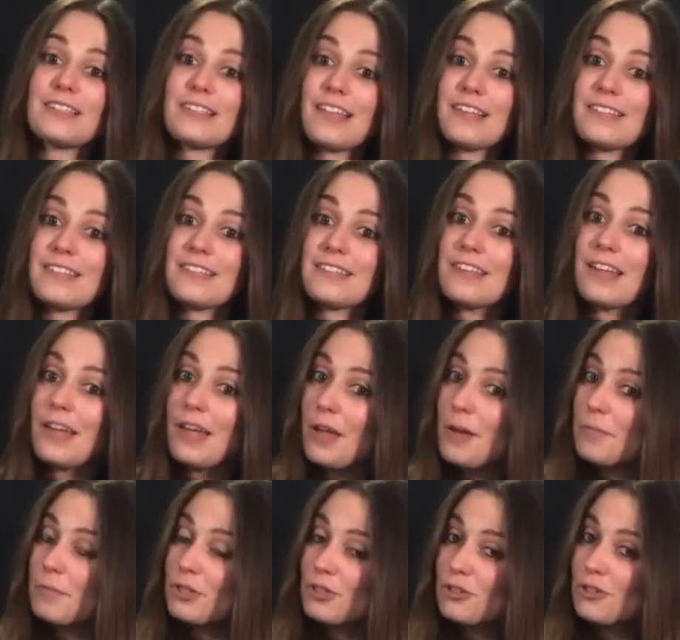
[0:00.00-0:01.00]
these lessons,
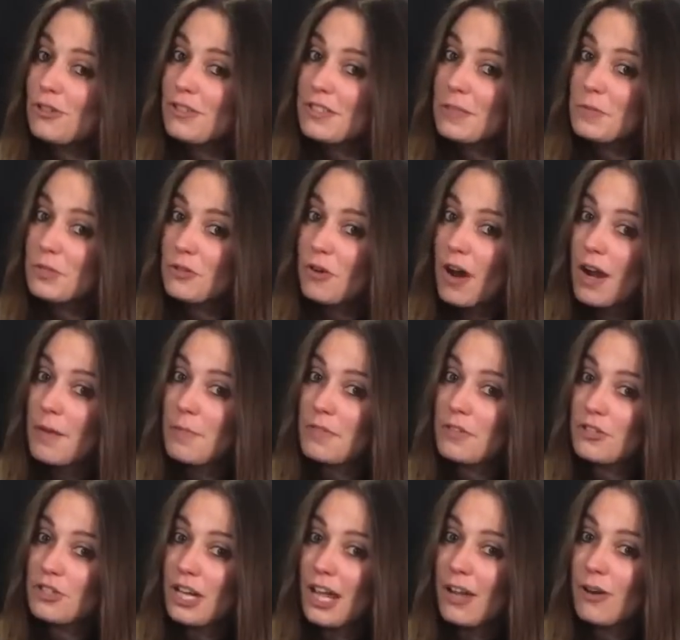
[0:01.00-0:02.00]
be sure to subscribe
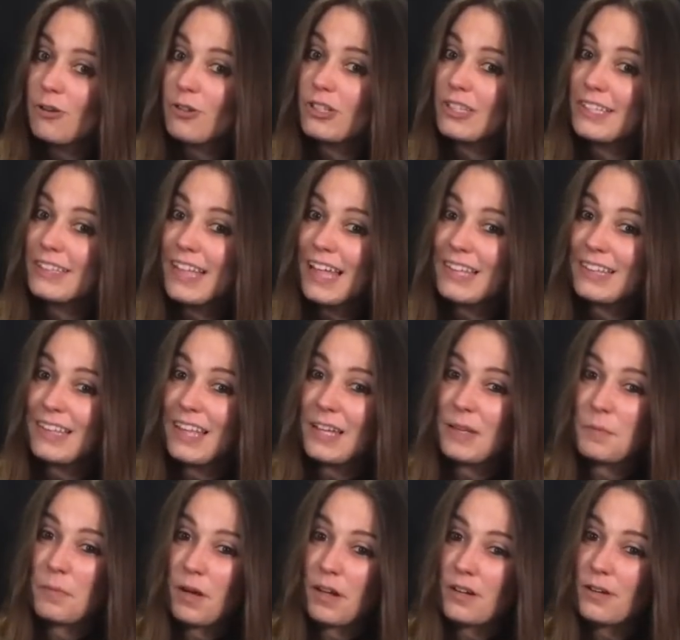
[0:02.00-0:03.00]
to the channel. Click that
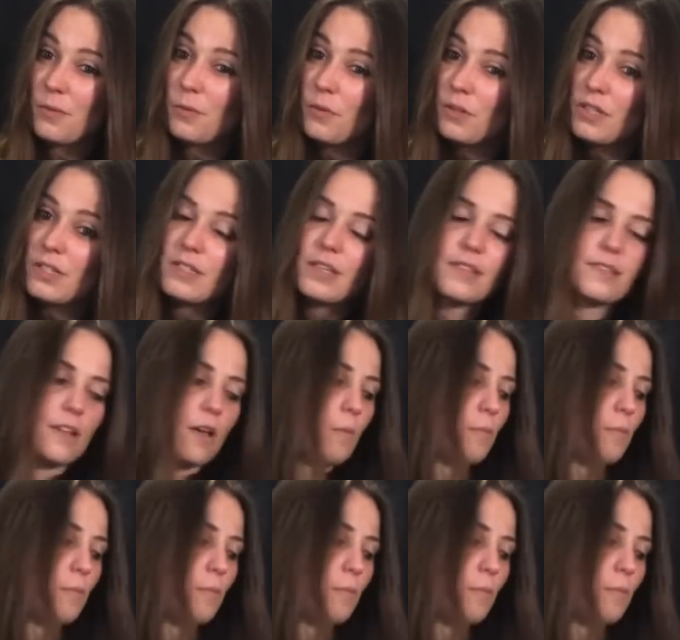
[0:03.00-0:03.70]
like button. It really does